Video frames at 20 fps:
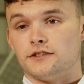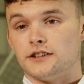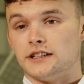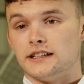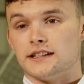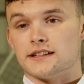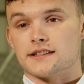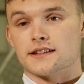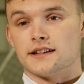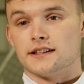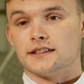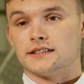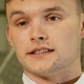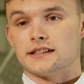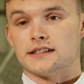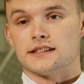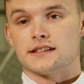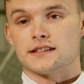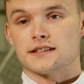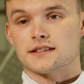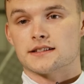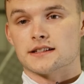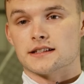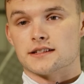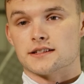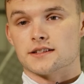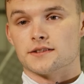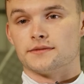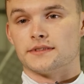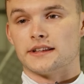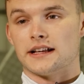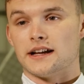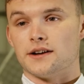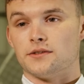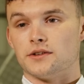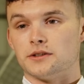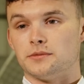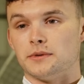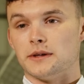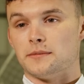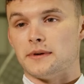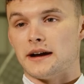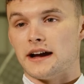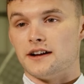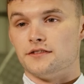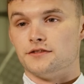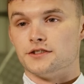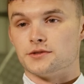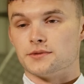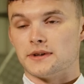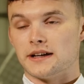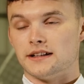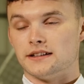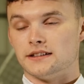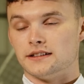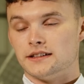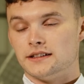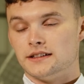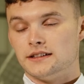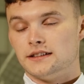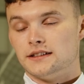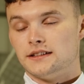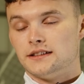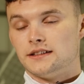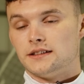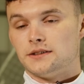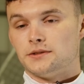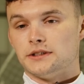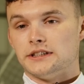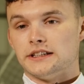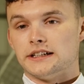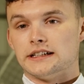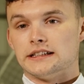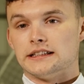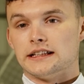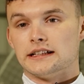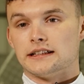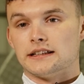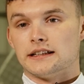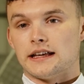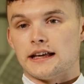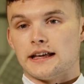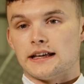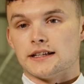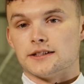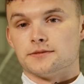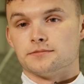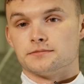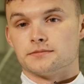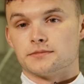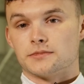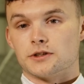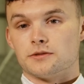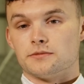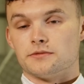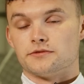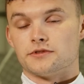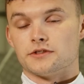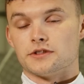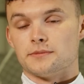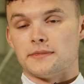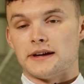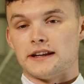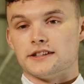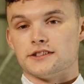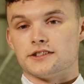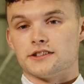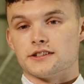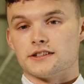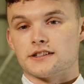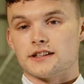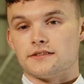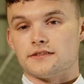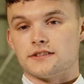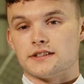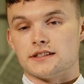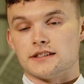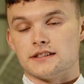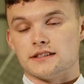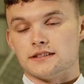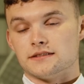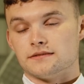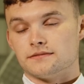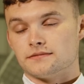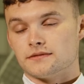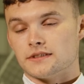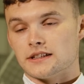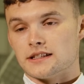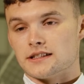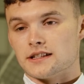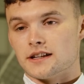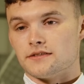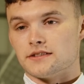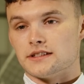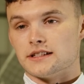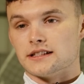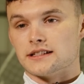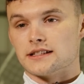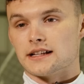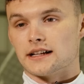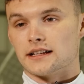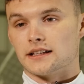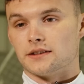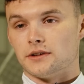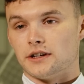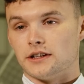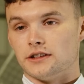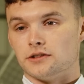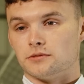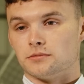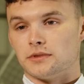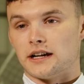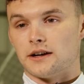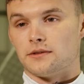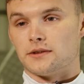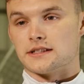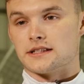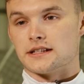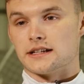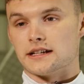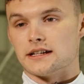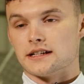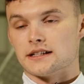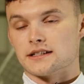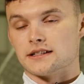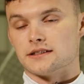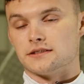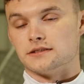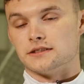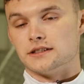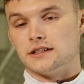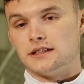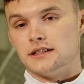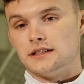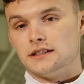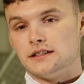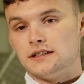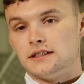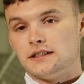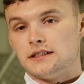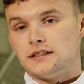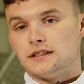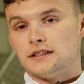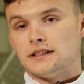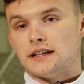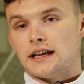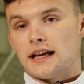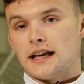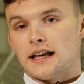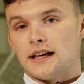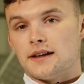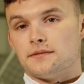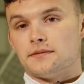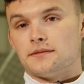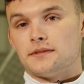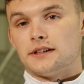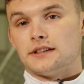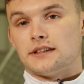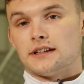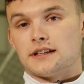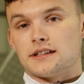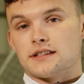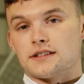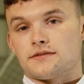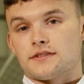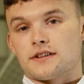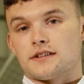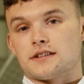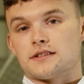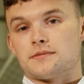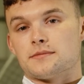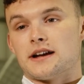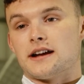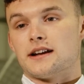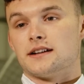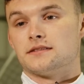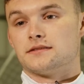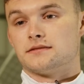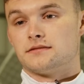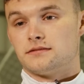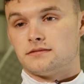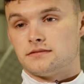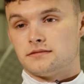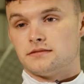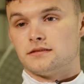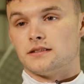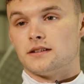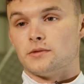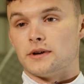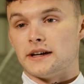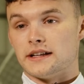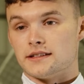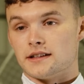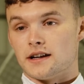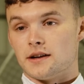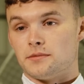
really exciting and it's it's something that I want to be a part of as well when you hear that um, coming from the manager it's obviously it's obviously exactly what a young player wants to hear so um, I think it's a very smart way to